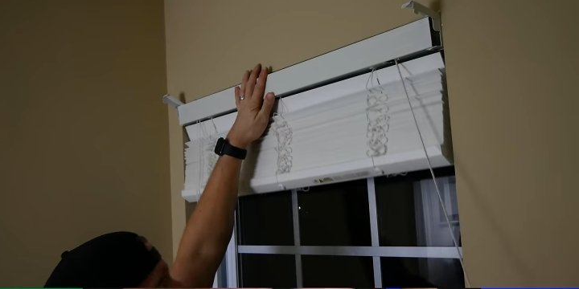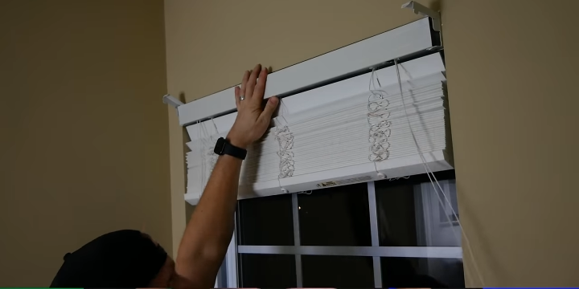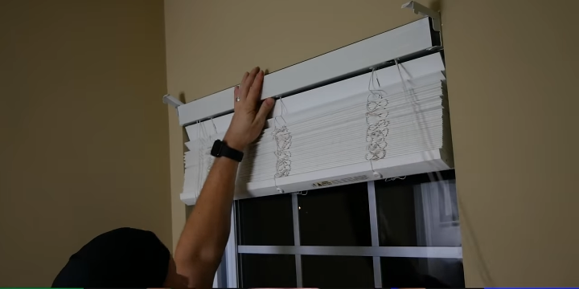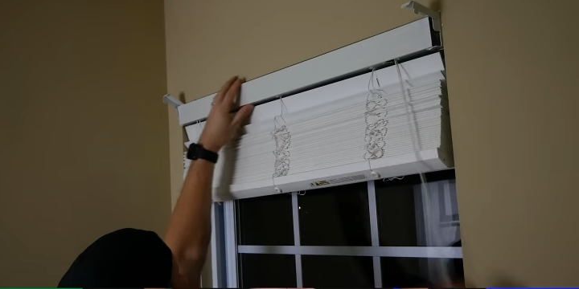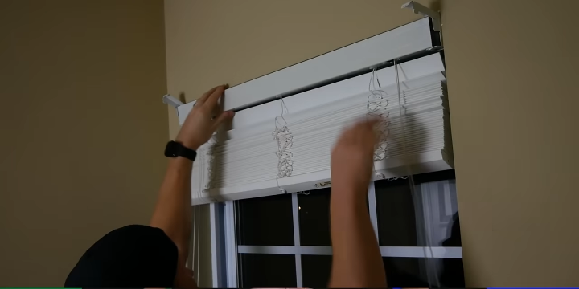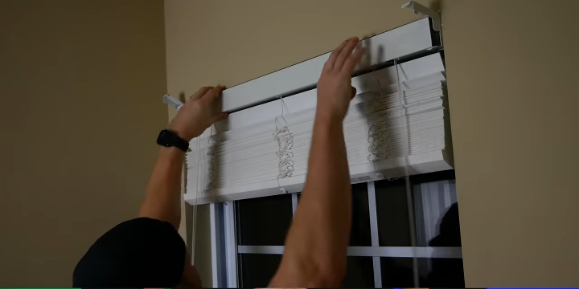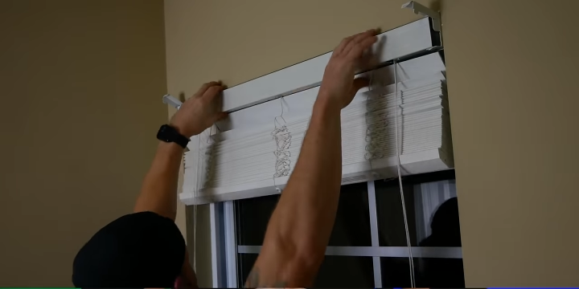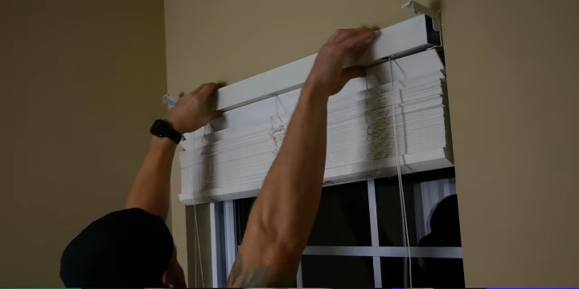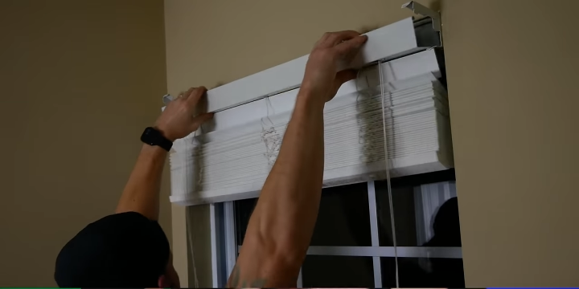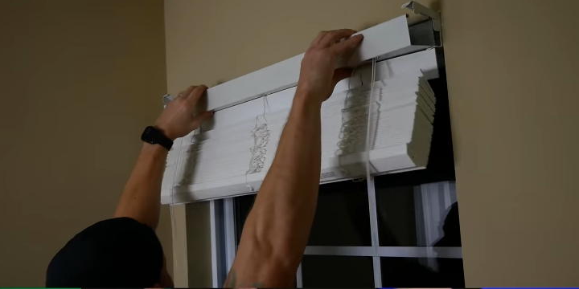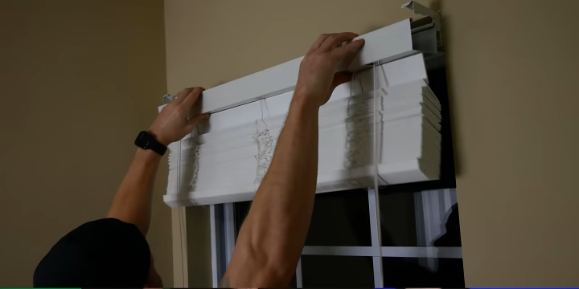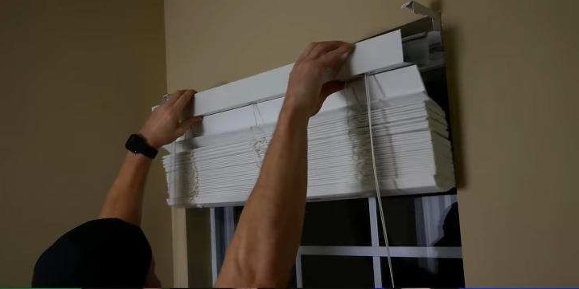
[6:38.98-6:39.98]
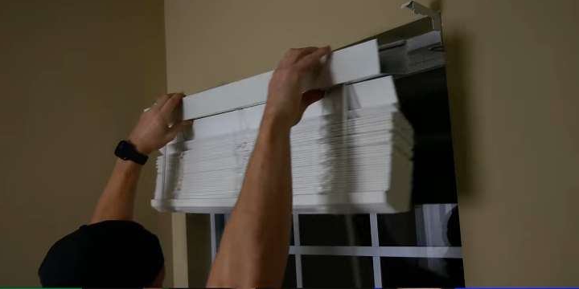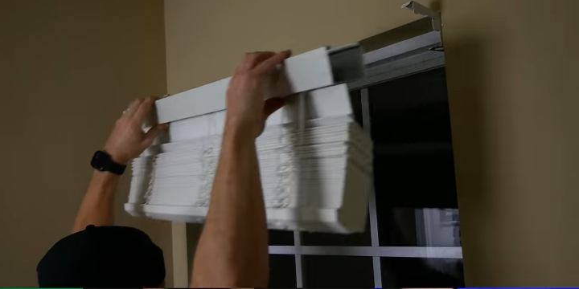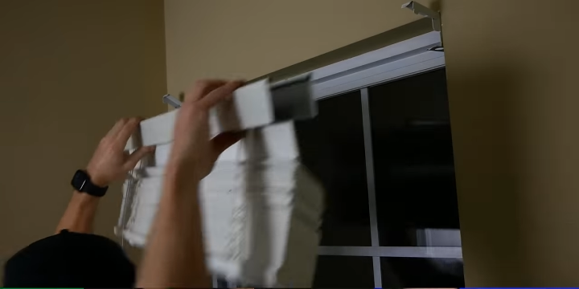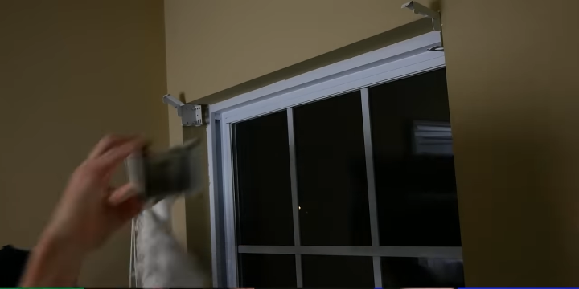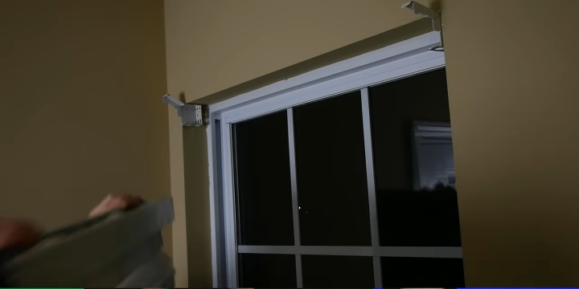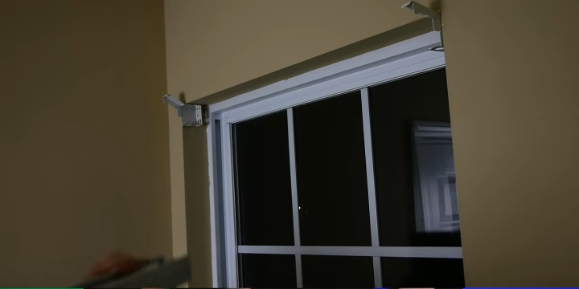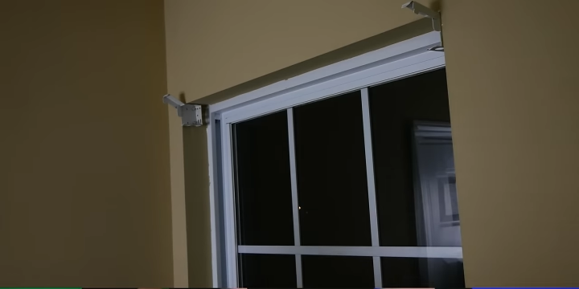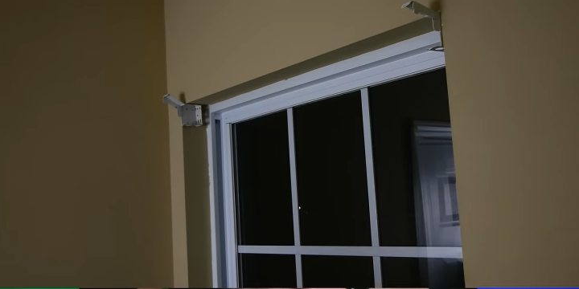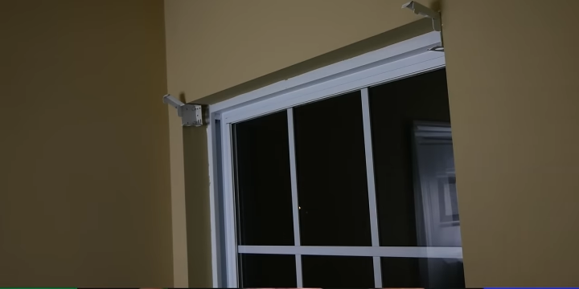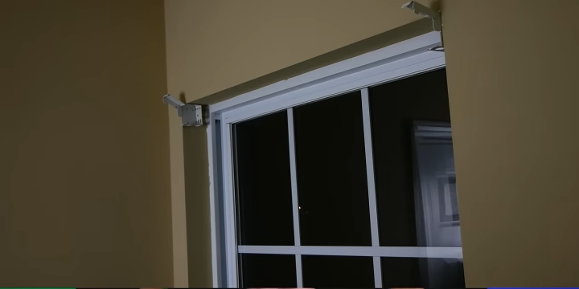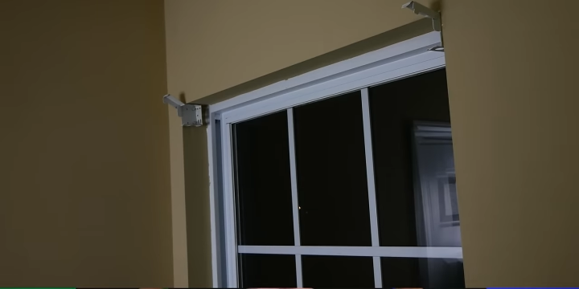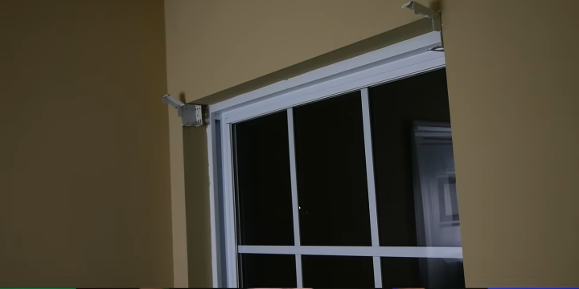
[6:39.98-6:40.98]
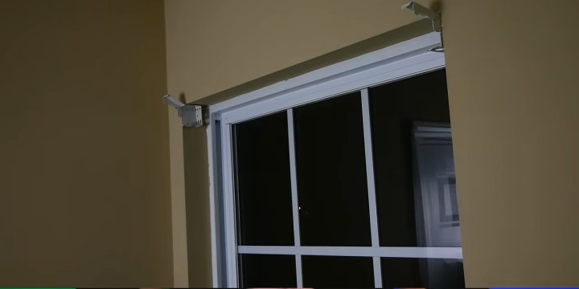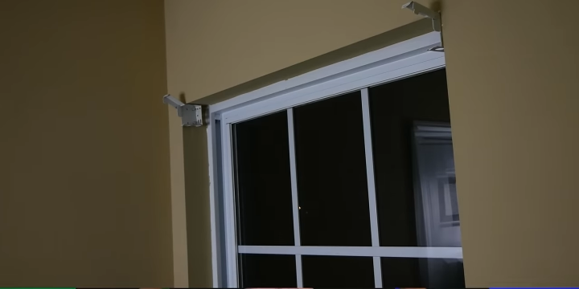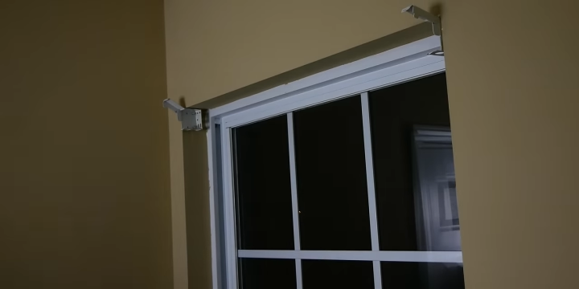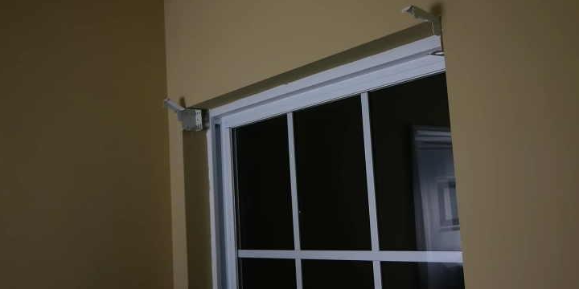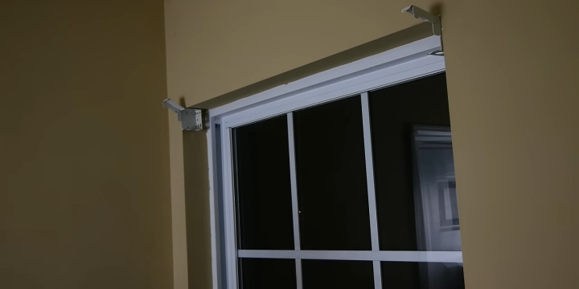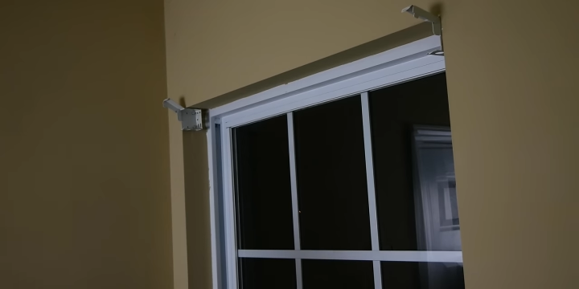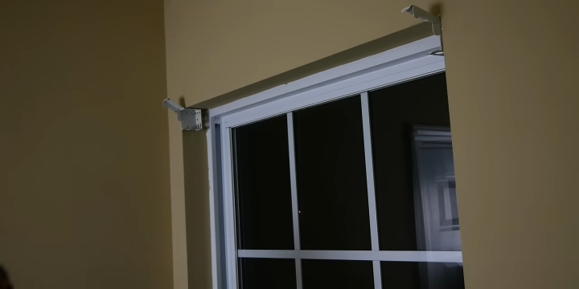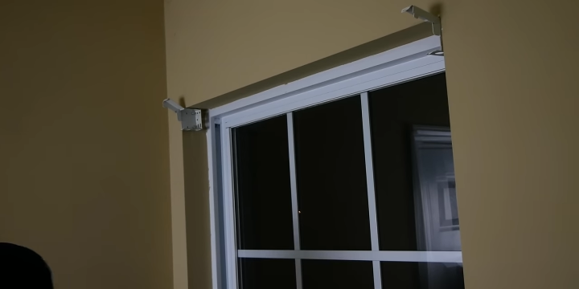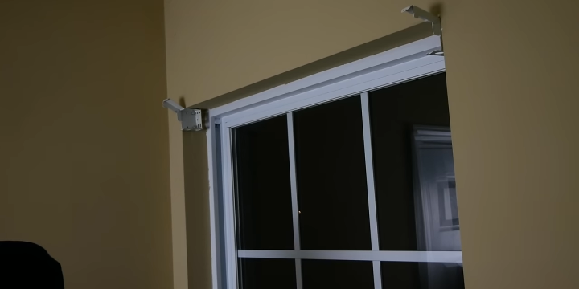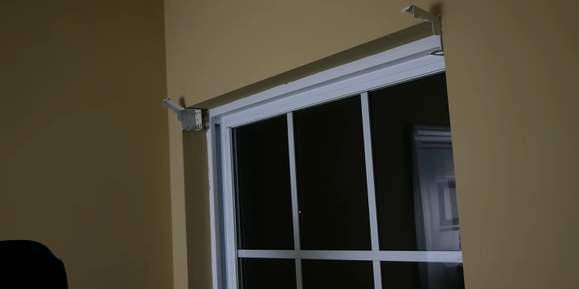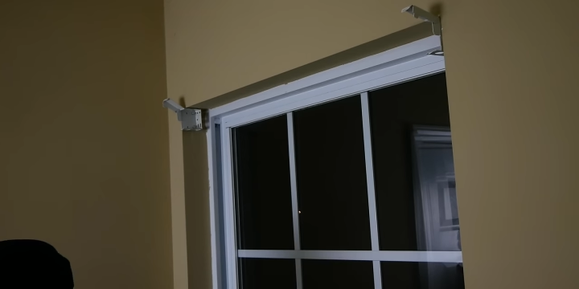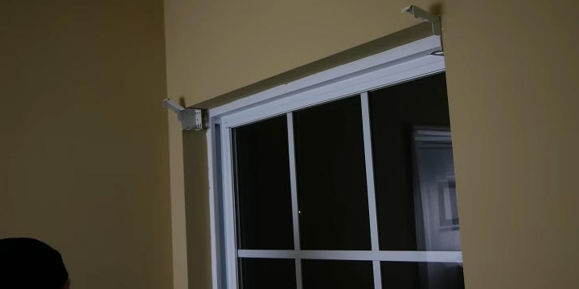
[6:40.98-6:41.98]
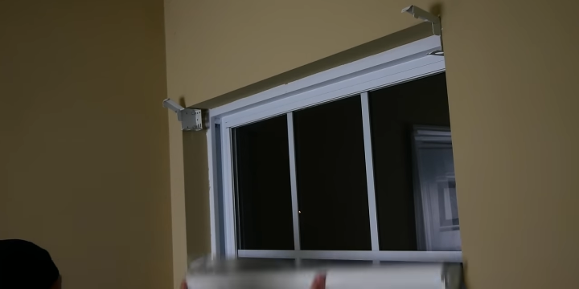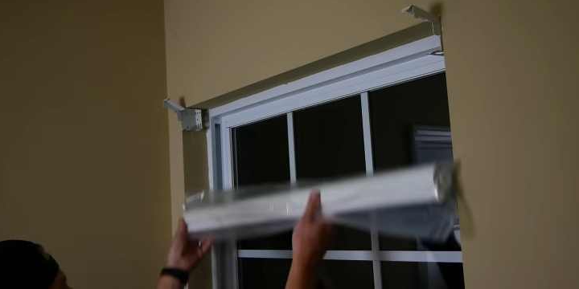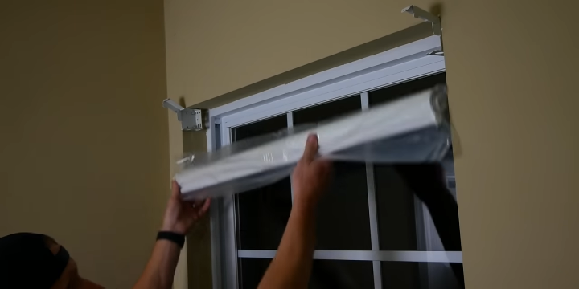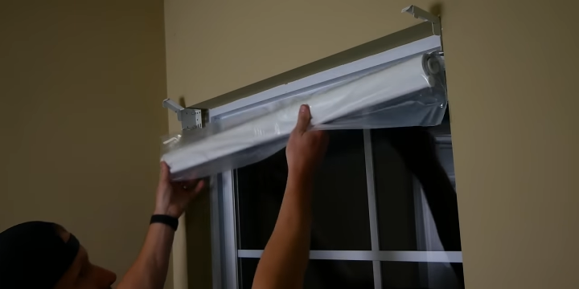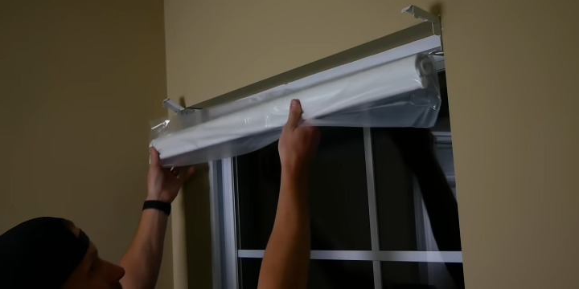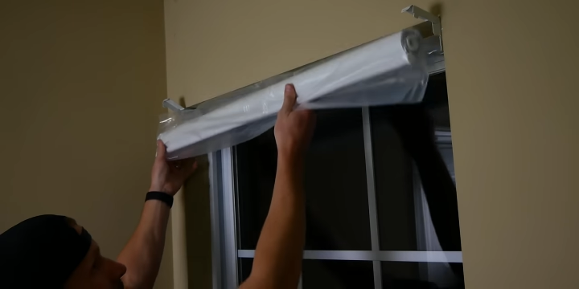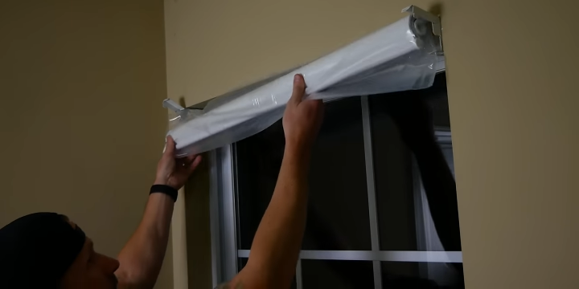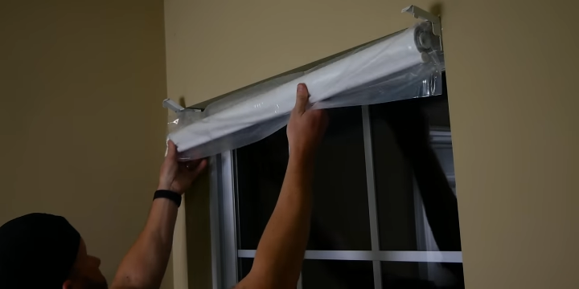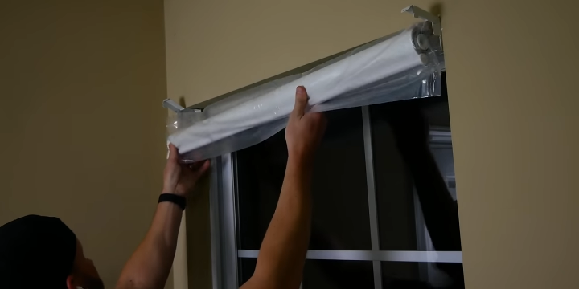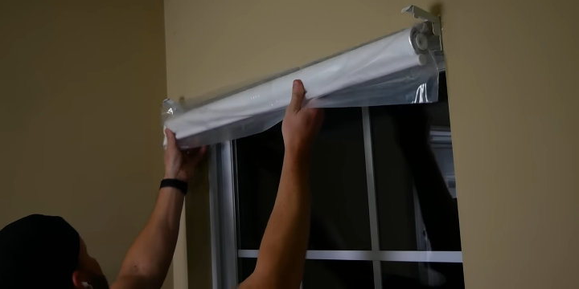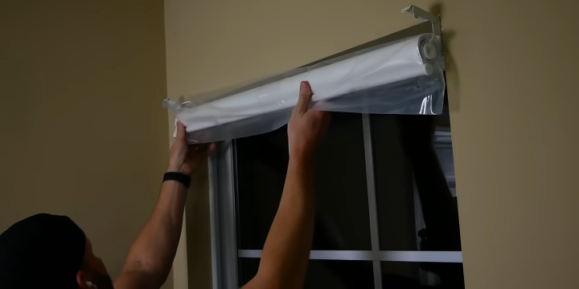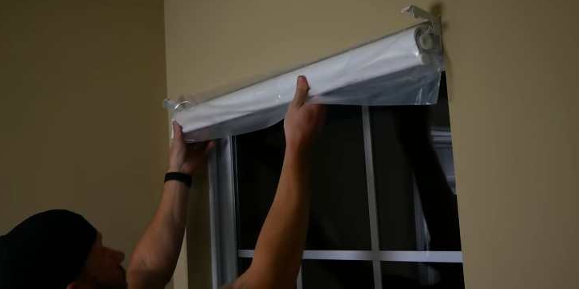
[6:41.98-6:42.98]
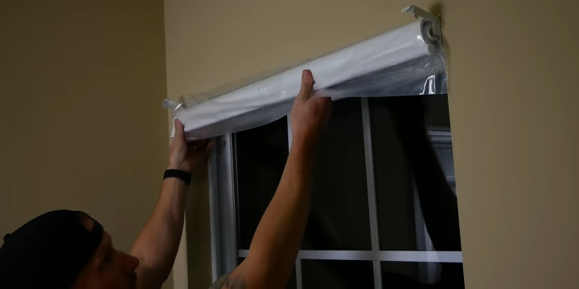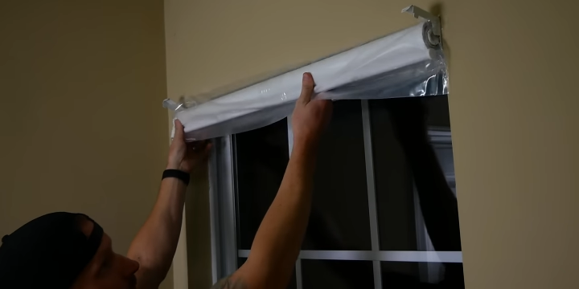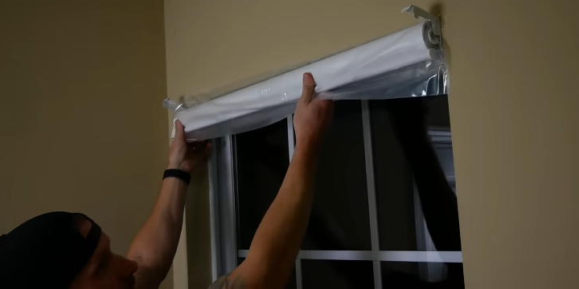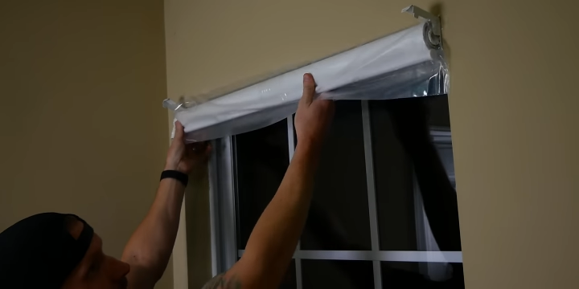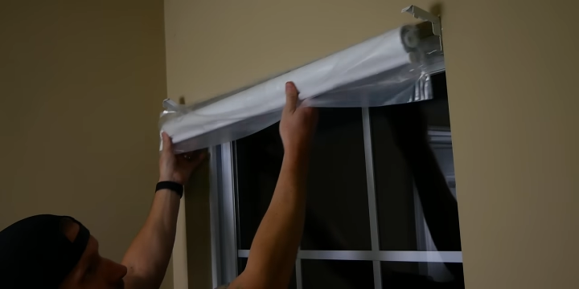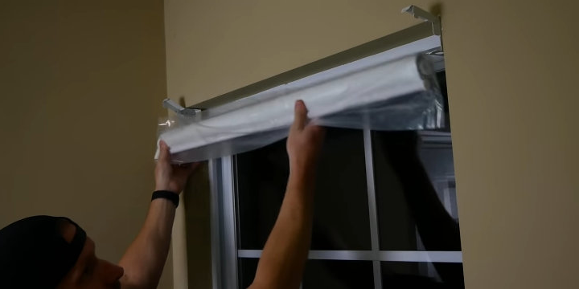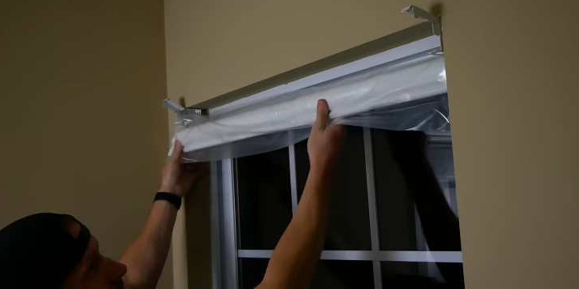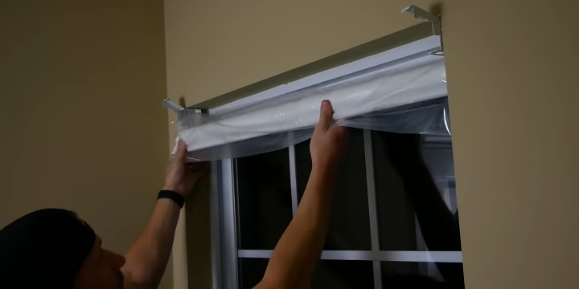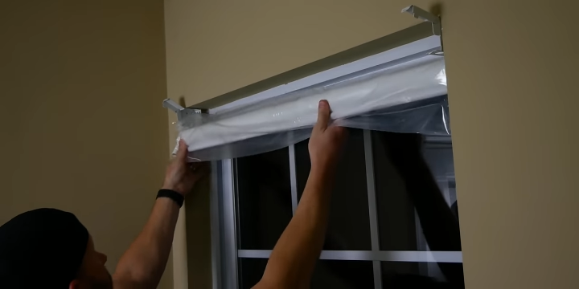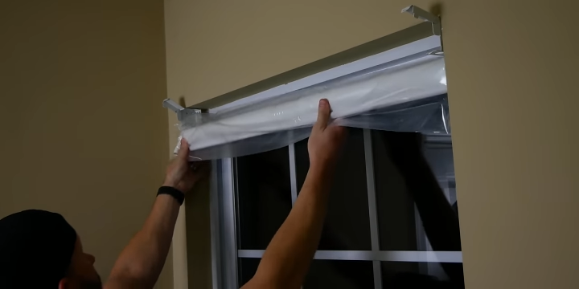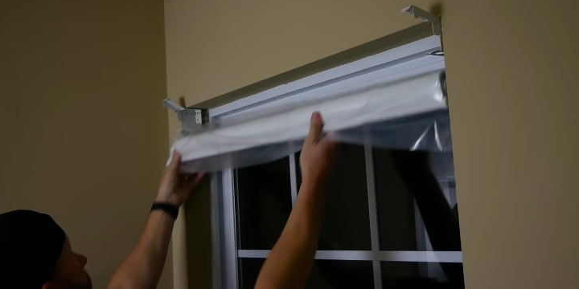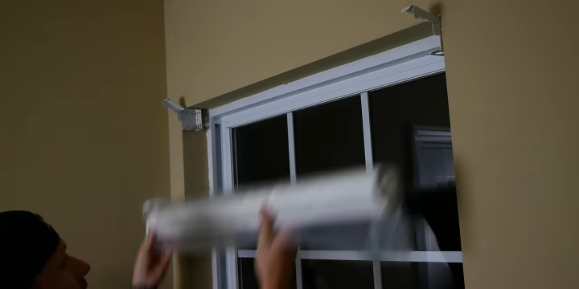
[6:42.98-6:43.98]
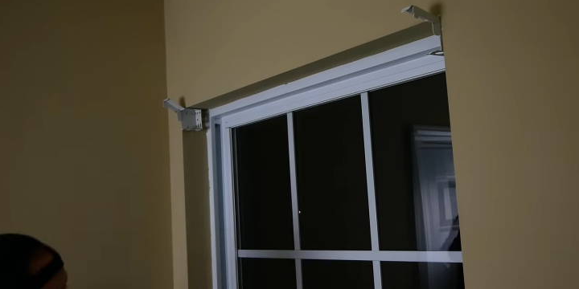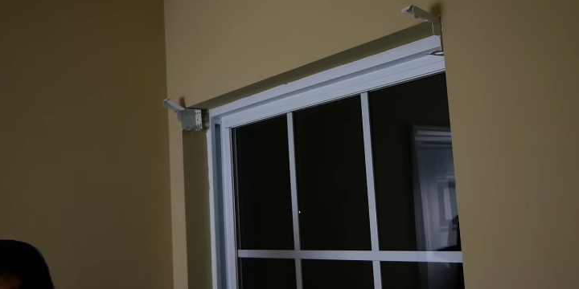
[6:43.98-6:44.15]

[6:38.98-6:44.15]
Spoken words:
No face is visible, so there are no lips to read.